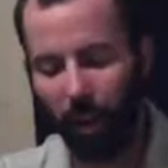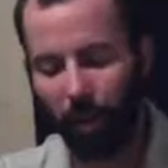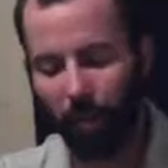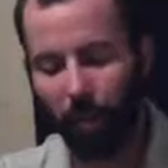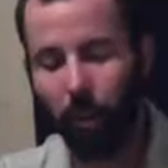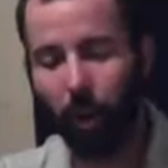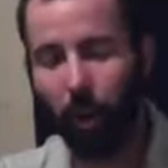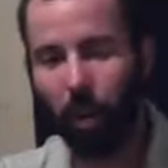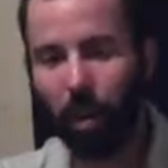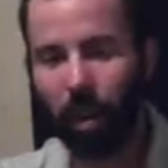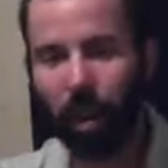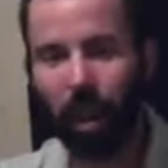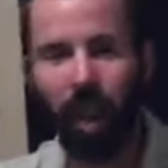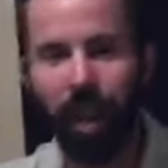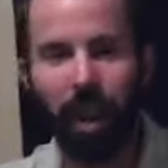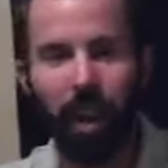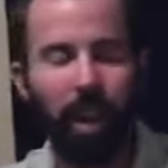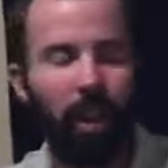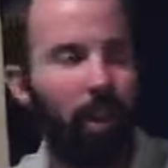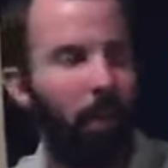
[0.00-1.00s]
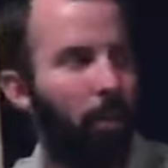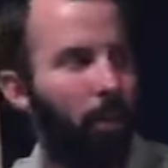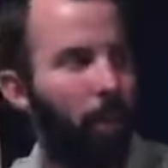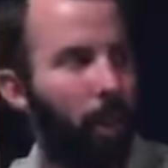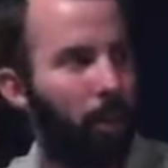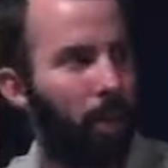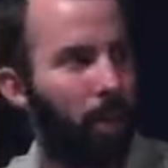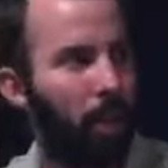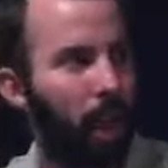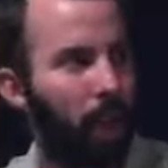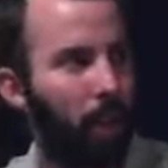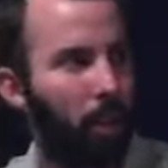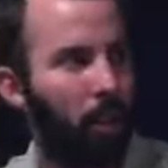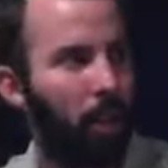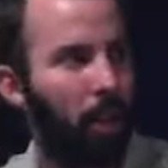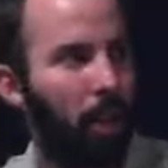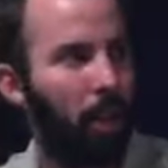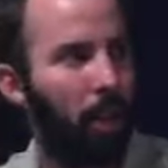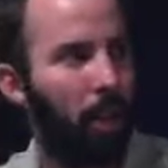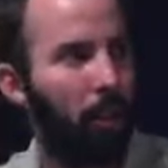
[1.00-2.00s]
4K, which is
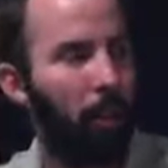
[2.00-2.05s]
actually